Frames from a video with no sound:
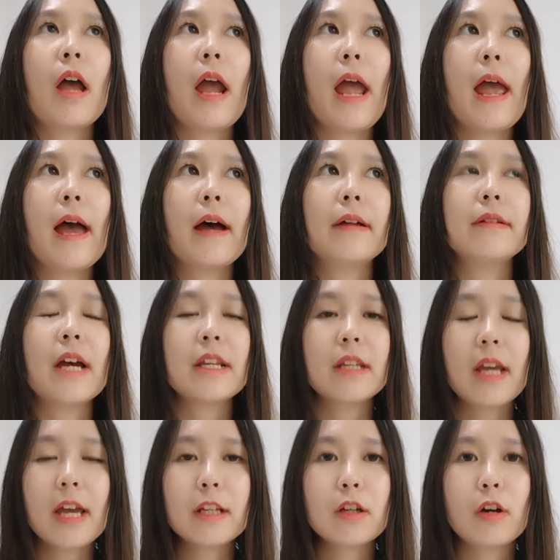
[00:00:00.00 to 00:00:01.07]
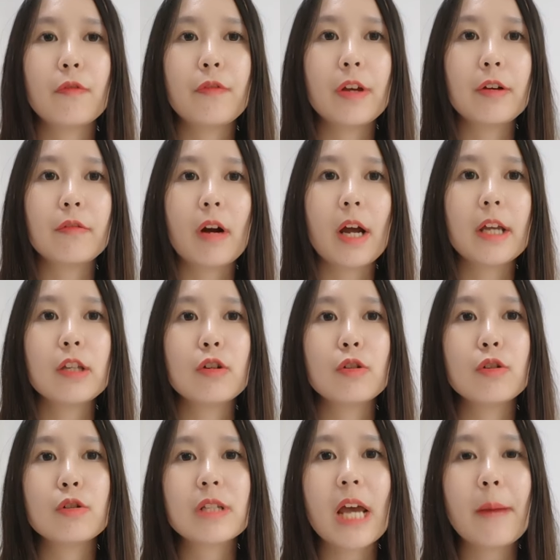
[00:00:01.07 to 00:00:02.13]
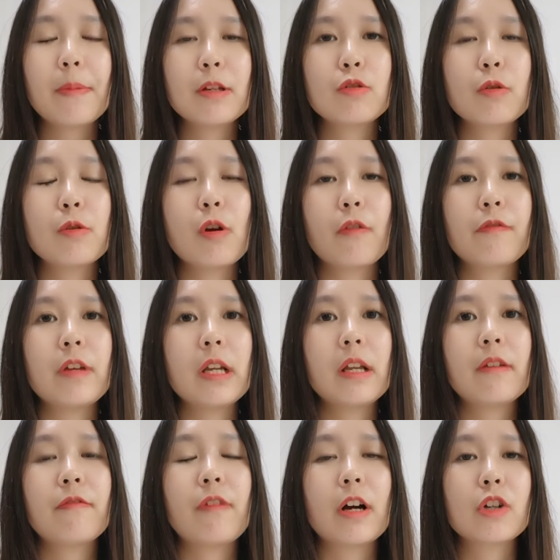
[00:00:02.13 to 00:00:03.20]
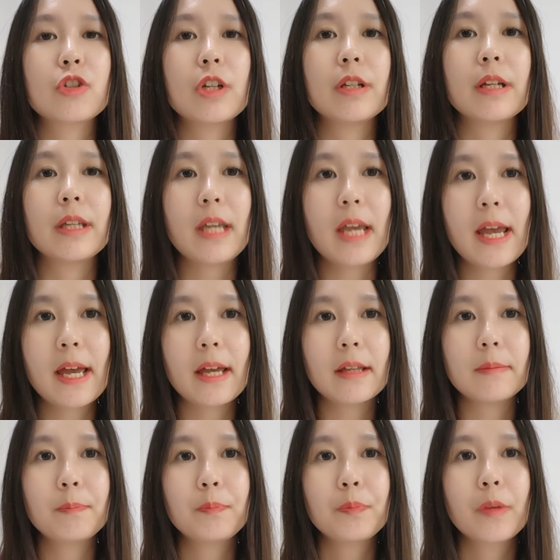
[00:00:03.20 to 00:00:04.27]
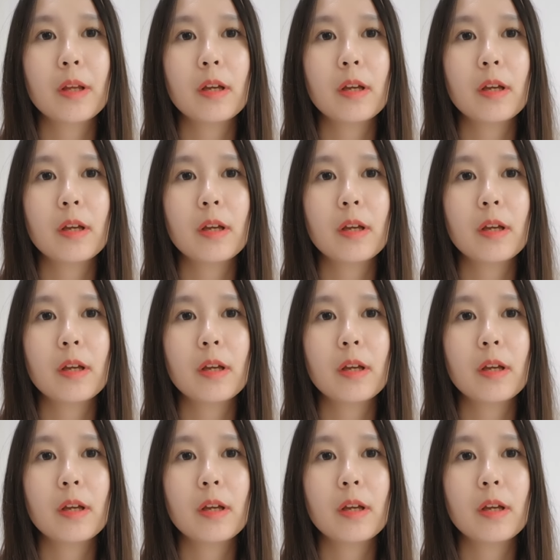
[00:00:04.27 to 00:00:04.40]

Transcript: and at the end of it, right, you tap into your feeling function again,